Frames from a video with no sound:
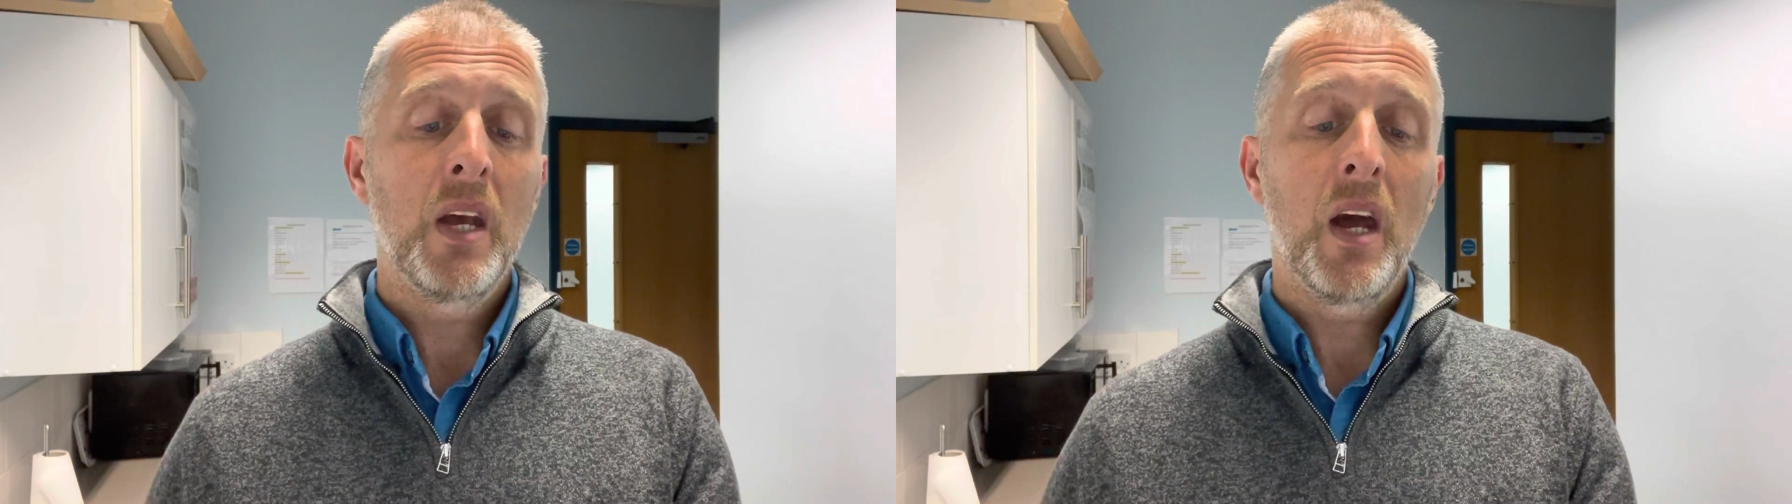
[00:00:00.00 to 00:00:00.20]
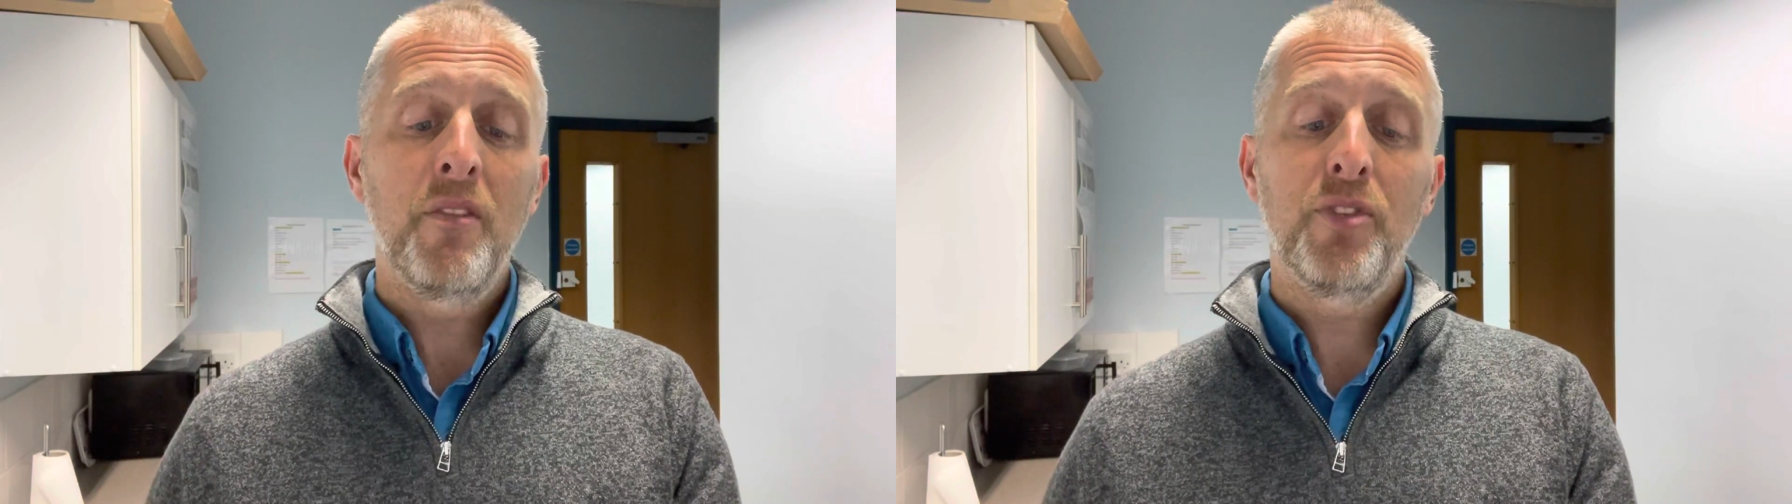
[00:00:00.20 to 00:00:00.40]

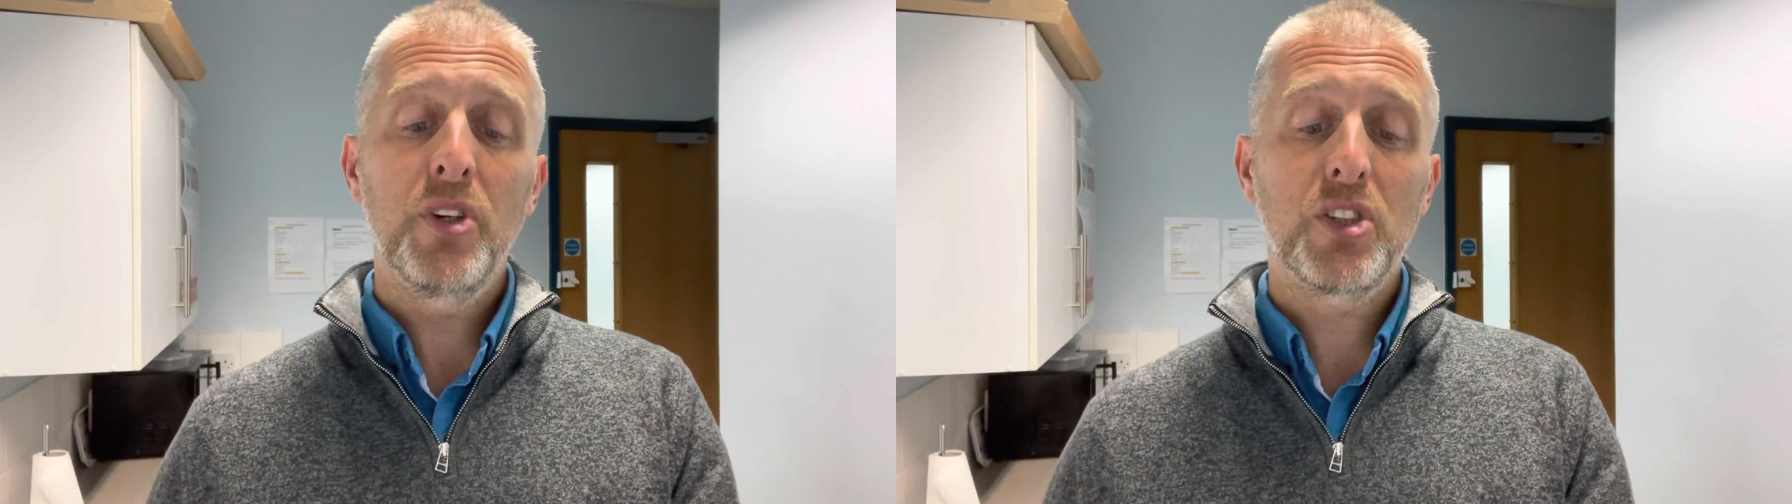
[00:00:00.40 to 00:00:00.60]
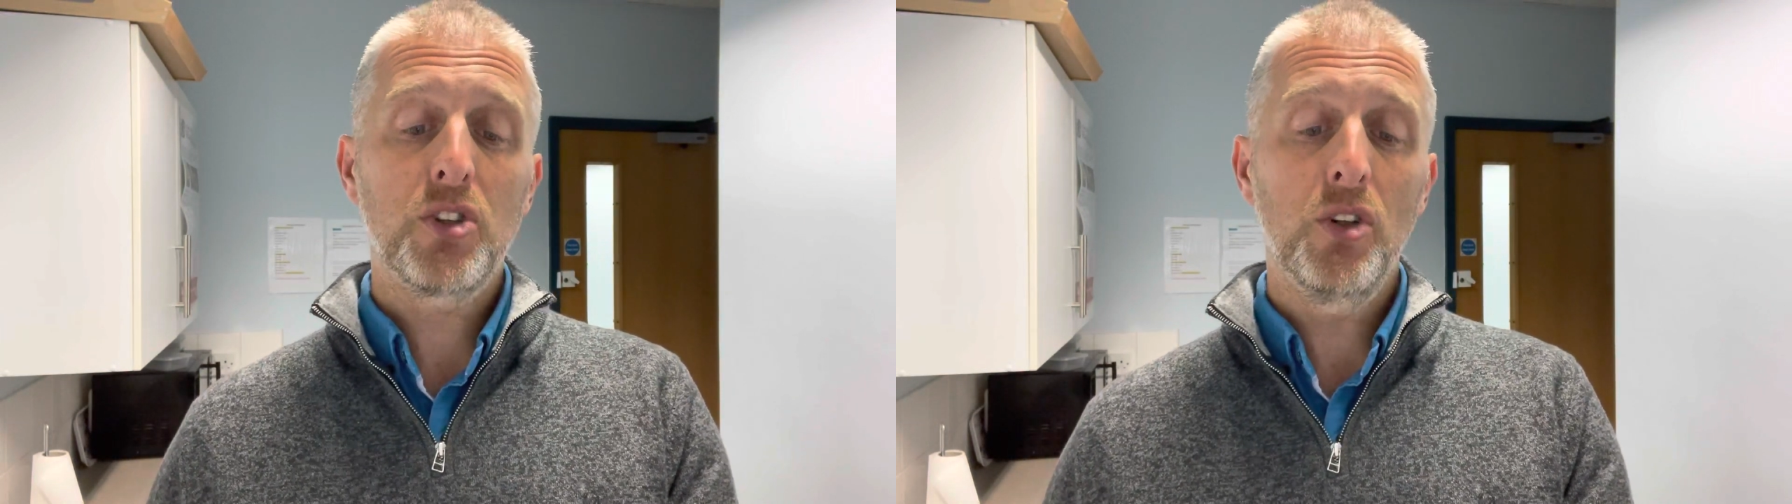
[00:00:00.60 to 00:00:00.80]
and for
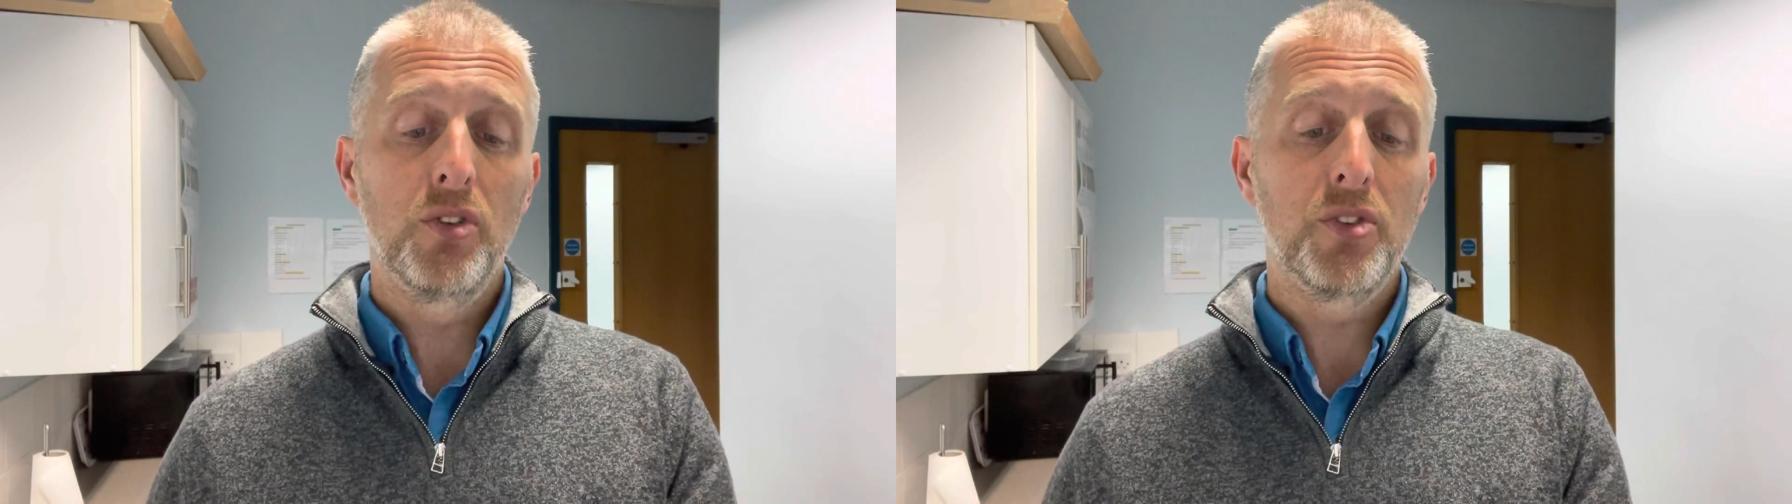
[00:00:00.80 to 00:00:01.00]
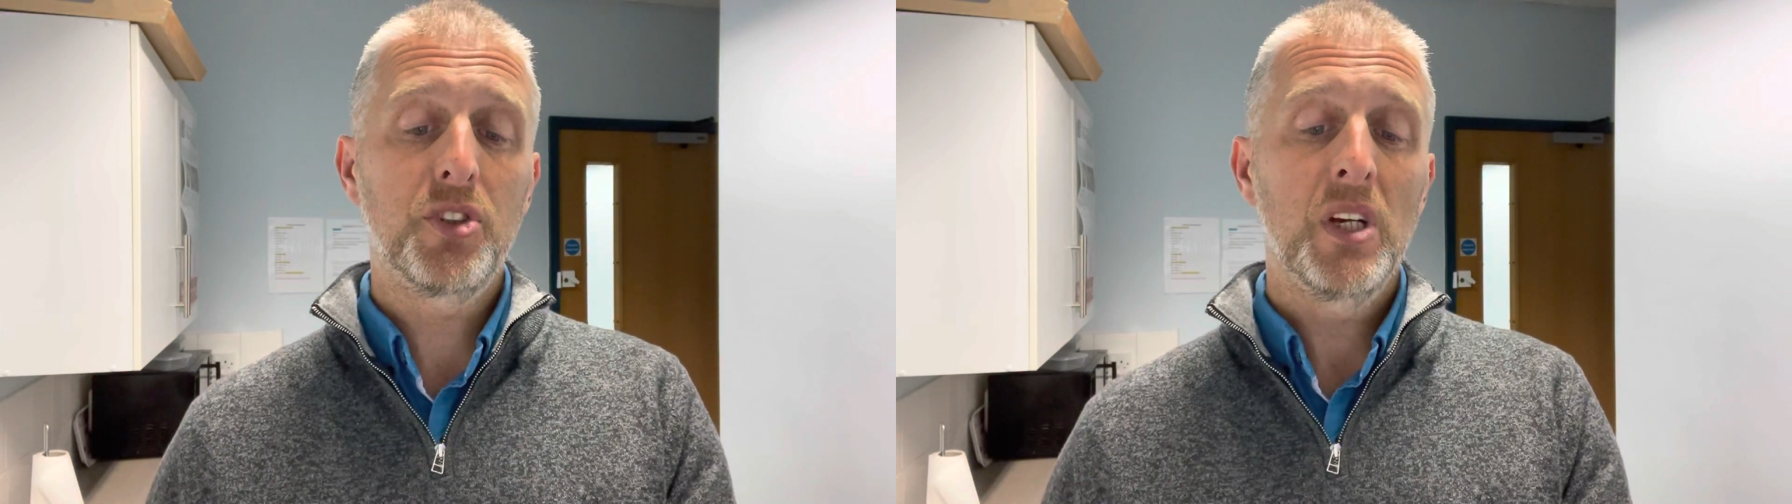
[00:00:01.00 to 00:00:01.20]
his
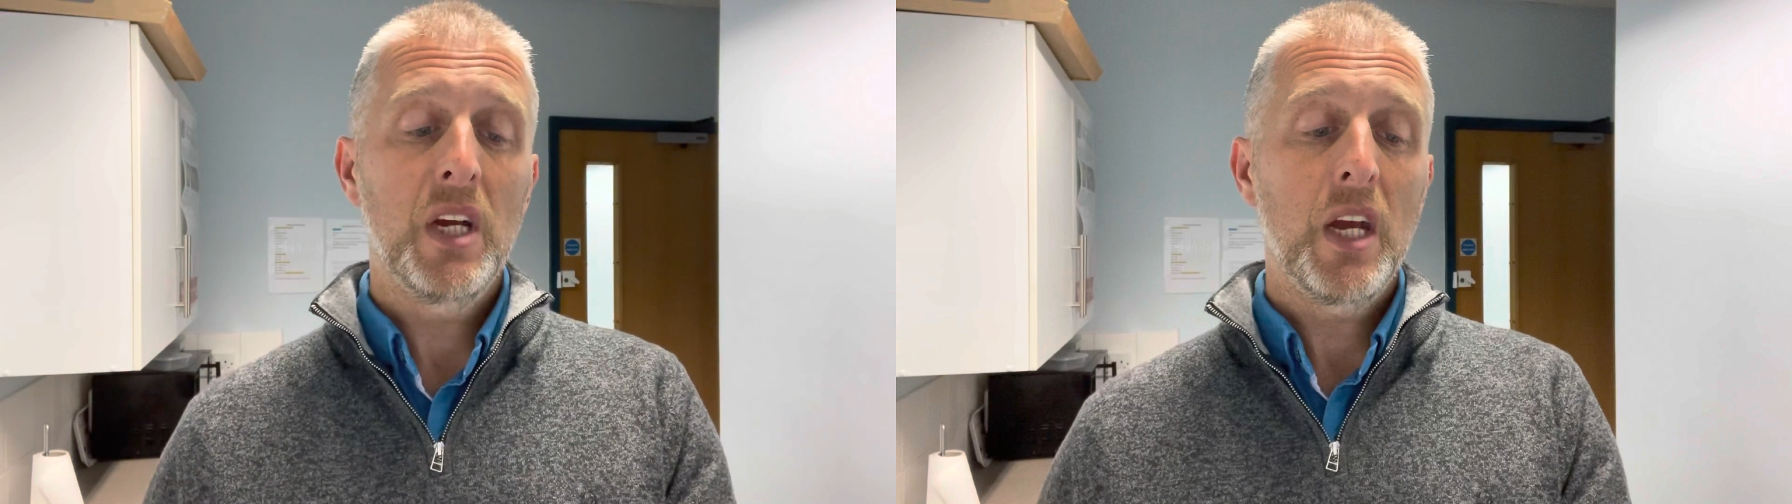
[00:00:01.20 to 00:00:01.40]
sons